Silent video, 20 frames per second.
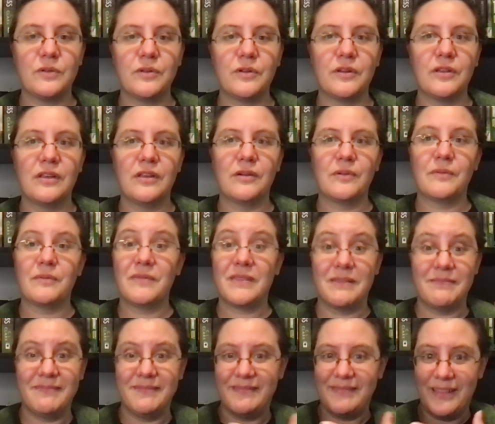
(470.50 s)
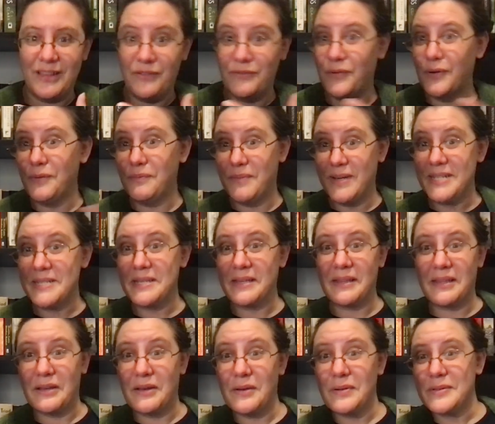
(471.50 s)
you know, Lavorte
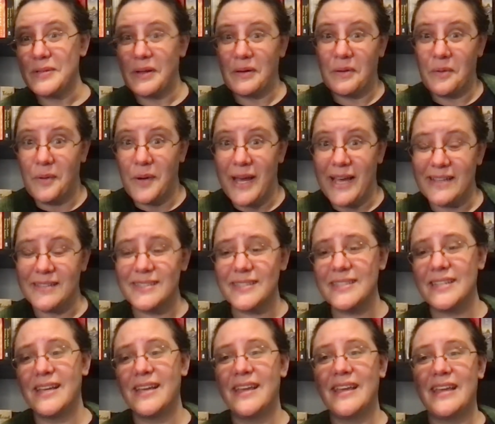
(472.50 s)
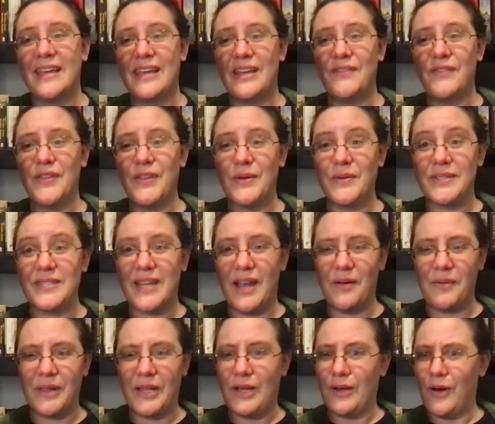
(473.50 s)
basically goes on a quest, even though it's not
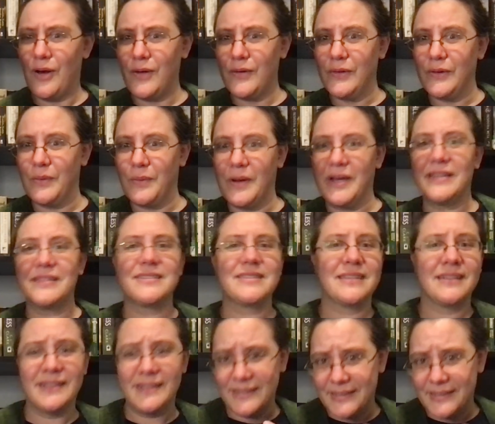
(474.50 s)
really called a quest.